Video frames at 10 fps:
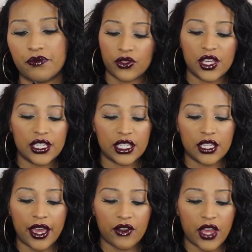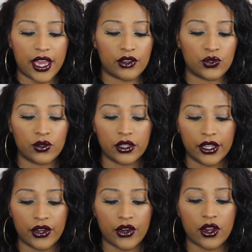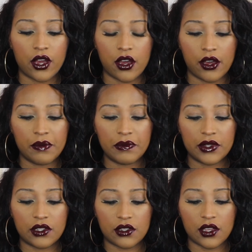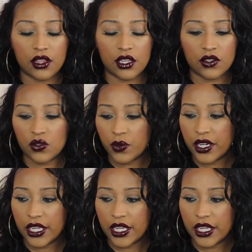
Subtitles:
This is how the actual glitter comes. This one